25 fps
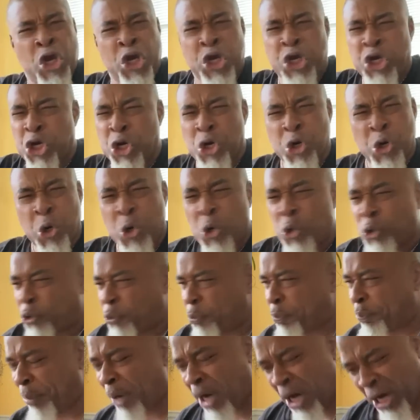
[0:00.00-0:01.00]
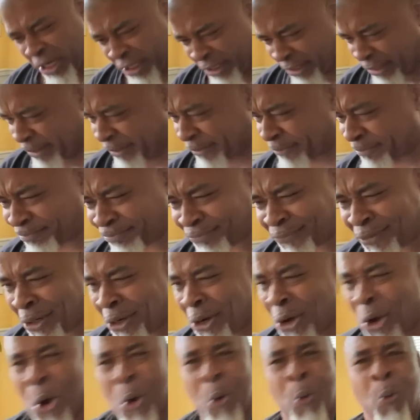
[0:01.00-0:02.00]
Huge buck
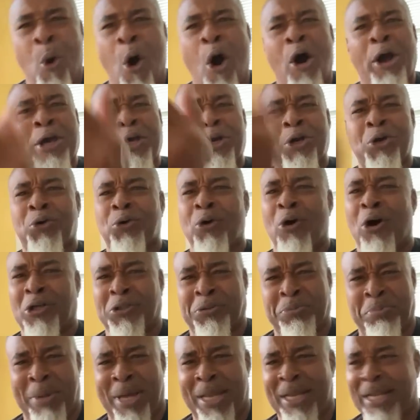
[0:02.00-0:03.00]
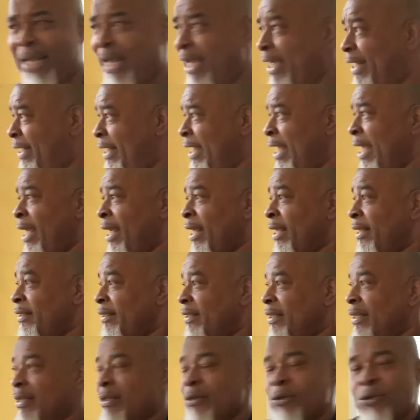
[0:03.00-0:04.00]
walking across my land
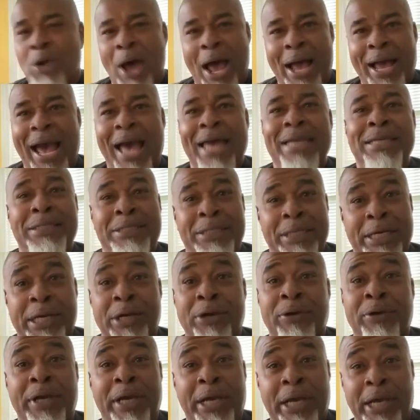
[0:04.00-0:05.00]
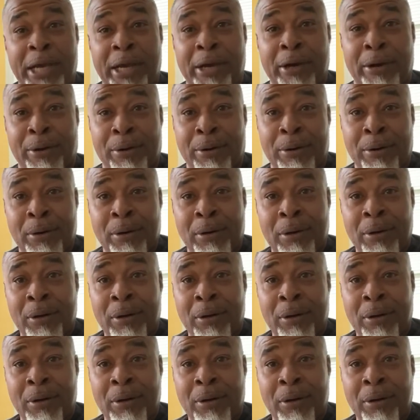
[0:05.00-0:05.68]
you know, I got deer here,